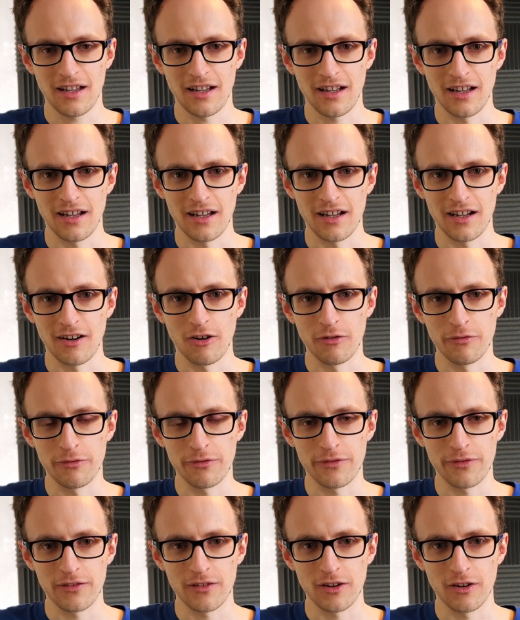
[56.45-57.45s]
uh,
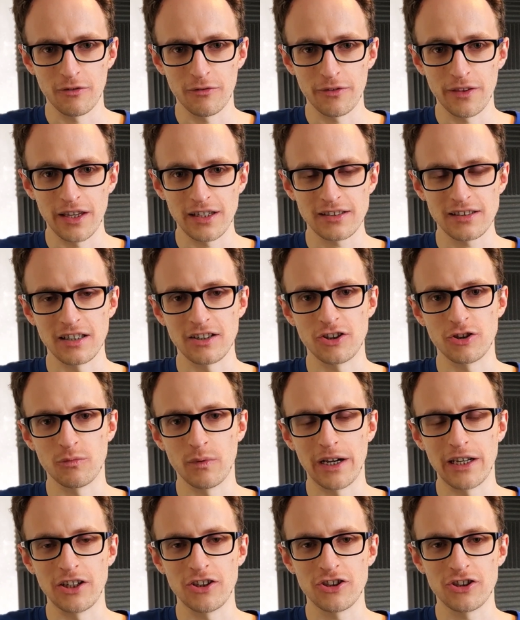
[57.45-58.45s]
of of their
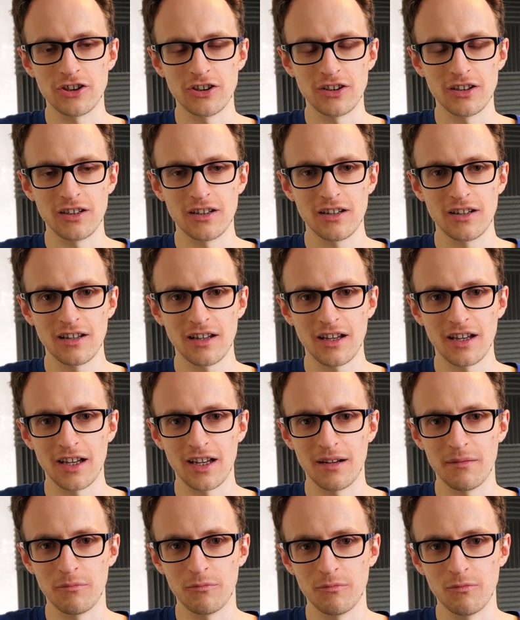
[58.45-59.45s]
situation?
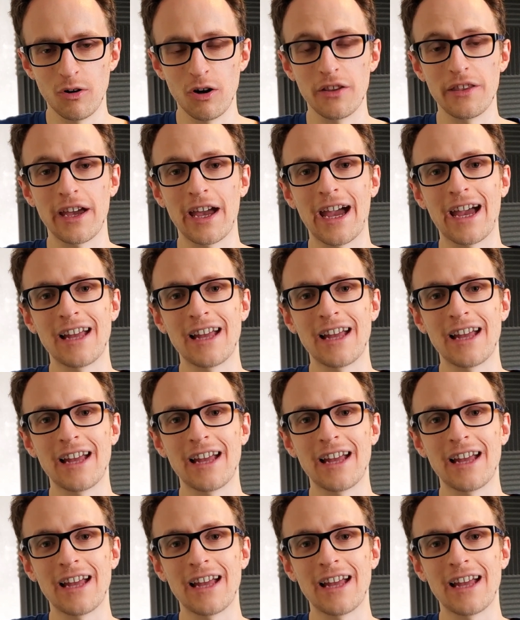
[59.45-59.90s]
Um, what are their